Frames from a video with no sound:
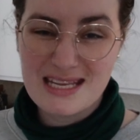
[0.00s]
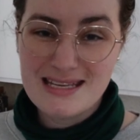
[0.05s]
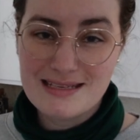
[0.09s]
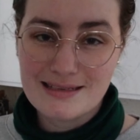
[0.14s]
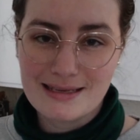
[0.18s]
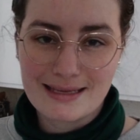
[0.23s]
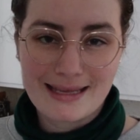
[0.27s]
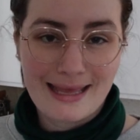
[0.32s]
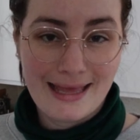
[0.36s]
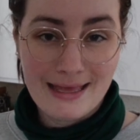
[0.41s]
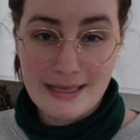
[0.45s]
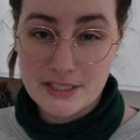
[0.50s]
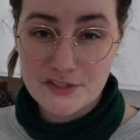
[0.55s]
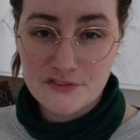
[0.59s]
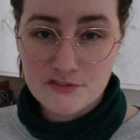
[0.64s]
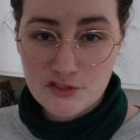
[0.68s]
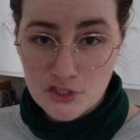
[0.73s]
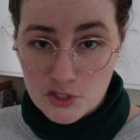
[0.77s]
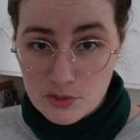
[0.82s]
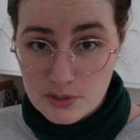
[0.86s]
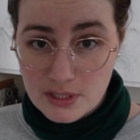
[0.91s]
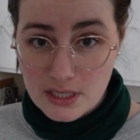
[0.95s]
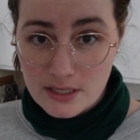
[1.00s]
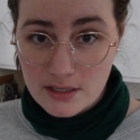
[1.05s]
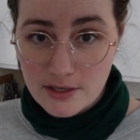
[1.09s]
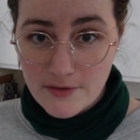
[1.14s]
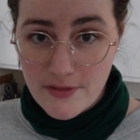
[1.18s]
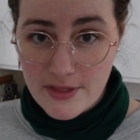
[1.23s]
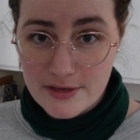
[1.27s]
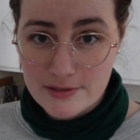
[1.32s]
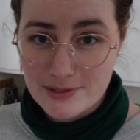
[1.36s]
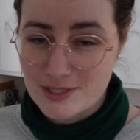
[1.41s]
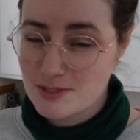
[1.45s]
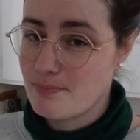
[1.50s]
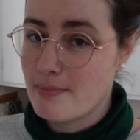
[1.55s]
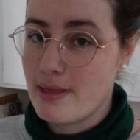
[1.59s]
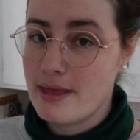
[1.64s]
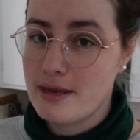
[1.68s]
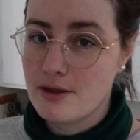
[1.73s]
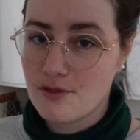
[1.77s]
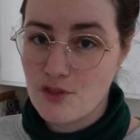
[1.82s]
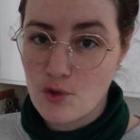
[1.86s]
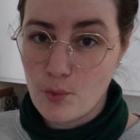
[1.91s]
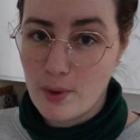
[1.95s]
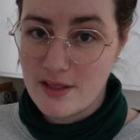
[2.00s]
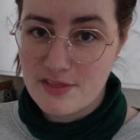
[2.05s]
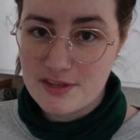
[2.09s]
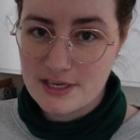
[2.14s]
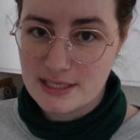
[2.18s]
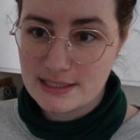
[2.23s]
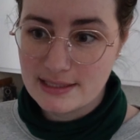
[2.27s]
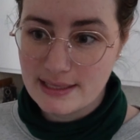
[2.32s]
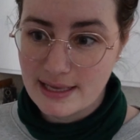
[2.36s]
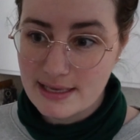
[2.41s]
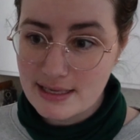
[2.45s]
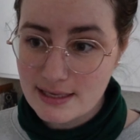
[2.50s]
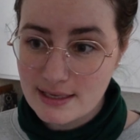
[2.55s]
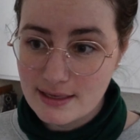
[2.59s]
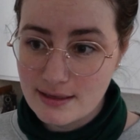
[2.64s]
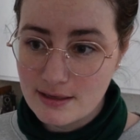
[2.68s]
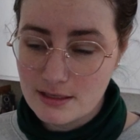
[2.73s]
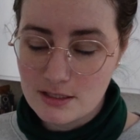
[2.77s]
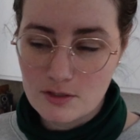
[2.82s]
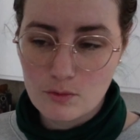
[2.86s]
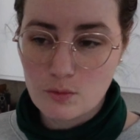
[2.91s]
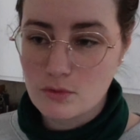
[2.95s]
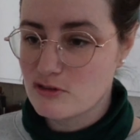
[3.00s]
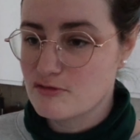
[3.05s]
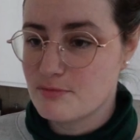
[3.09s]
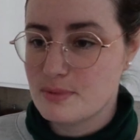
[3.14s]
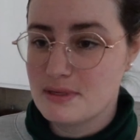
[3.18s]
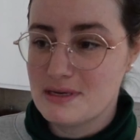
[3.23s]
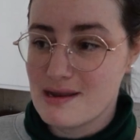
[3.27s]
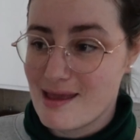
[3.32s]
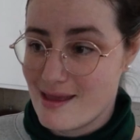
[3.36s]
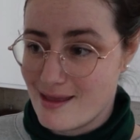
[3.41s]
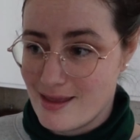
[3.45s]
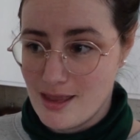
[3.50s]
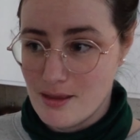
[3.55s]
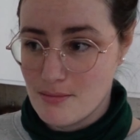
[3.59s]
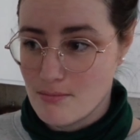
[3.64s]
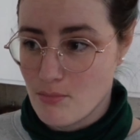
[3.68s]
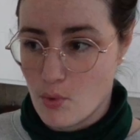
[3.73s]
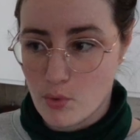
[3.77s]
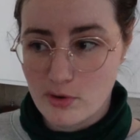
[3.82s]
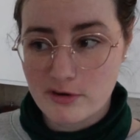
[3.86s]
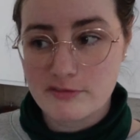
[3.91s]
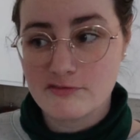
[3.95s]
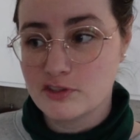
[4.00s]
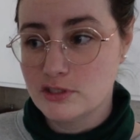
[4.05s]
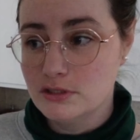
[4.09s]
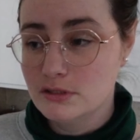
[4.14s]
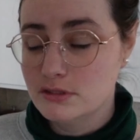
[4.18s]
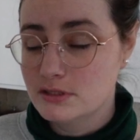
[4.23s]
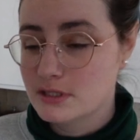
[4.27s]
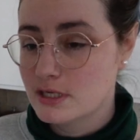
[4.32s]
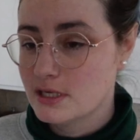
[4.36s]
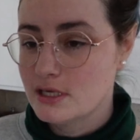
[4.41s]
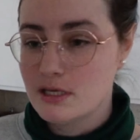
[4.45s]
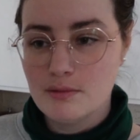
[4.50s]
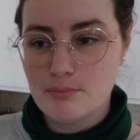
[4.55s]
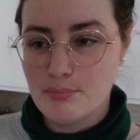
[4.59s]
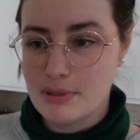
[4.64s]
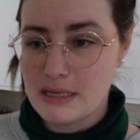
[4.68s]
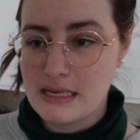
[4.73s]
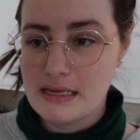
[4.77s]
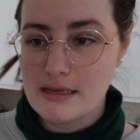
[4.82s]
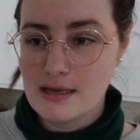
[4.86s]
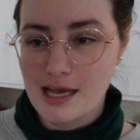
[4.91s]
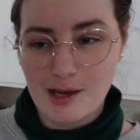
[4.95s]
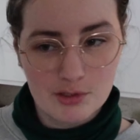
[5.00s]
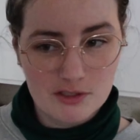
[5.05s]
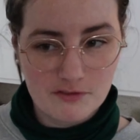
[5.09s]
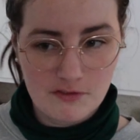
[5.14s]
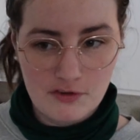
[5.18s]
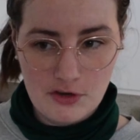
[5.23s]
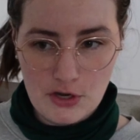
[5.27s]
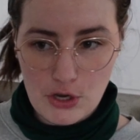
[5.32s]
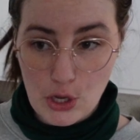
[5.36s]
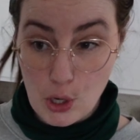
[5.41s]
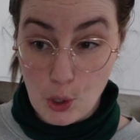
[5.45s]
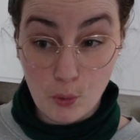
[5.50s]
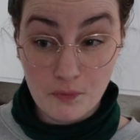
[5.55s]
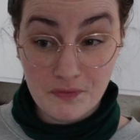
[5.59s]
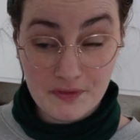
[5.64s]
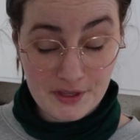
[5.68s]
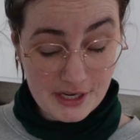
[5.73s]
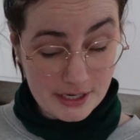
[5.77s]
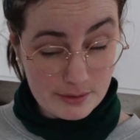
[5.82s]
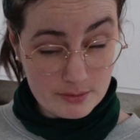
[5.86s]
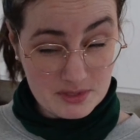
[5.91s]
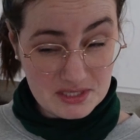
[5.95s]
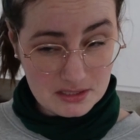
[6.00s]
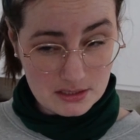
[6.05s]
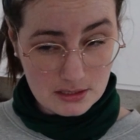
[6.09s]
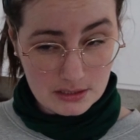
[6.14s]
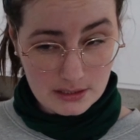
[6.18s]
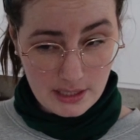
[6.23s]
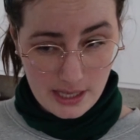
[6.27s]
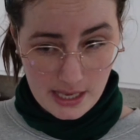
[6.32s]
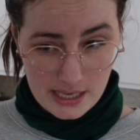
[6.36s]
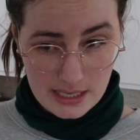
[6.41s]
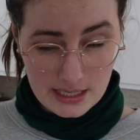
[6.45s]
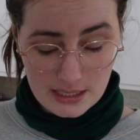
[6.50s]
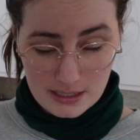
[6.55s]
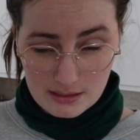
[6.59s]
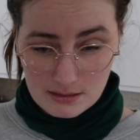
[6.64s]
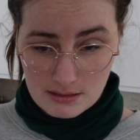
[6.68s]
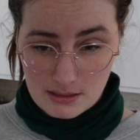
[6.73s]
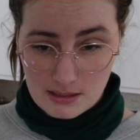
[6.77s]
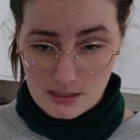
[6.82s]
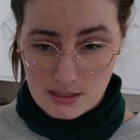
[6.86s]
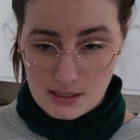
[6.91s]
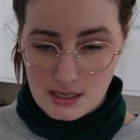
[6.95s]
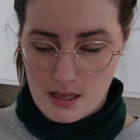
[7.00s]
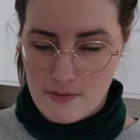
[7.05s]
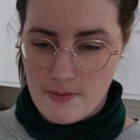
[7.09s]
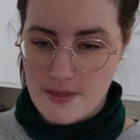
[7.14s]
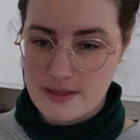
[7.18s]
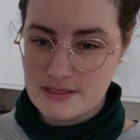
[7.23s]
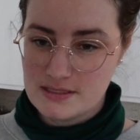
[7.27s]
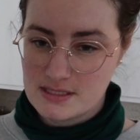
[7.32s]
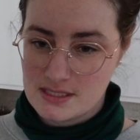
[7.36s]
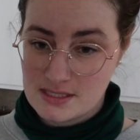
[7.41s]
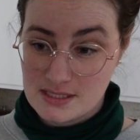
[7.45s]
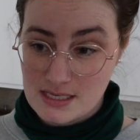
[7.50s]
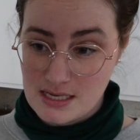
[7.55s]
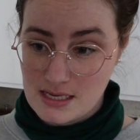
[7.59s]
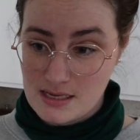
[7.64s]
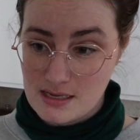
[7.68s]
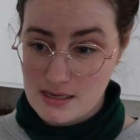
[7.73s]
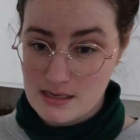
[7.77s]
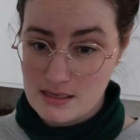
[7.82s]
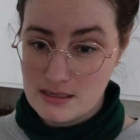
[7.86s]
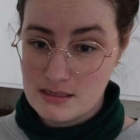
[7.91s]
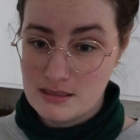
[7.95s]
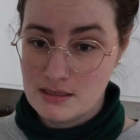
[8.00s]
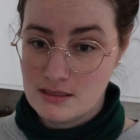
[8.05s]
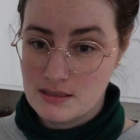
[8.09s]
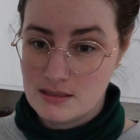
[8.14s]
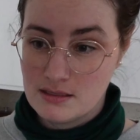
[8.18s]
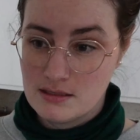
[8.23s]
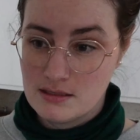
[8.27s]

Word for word: eaten a can of tuna and then just made it the way that I like it and it would have been A, more food, B, I would have known that I was gonna like it, and then C,